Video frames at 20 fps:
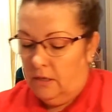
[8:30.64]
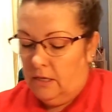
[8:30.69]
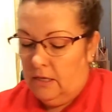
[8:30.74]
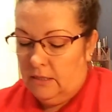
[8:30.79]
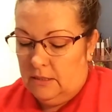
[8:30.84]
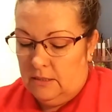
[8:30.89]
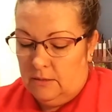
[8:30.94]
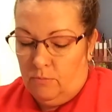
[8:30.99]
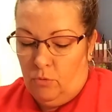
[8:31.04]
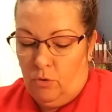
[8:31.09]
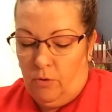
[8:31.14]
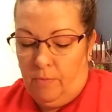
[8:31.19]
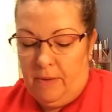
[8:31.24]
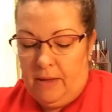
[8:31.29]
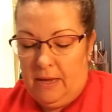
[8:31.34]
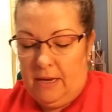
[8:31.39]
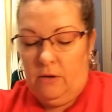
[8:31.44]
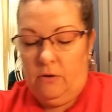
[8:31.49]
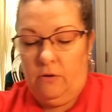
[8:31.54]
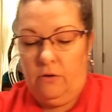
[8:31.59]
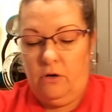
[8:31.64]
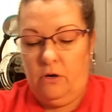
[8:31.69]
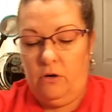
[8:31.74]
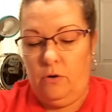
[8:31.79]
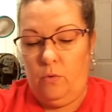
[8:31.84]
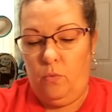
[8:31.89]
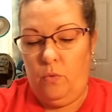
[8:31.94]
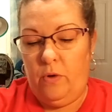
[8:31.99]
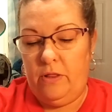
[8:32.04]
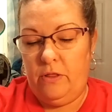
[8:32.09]
get some more paint on
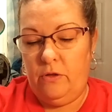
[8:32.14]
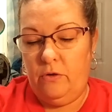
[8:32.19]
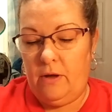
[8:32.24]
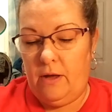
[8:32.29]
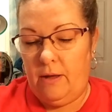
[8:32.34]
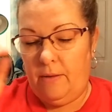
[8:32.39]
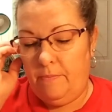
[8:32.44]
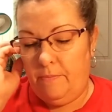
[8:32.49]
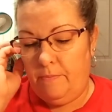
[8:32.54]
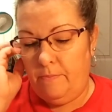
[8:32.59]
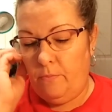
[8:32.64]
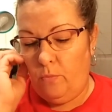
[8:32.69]
her. Whether I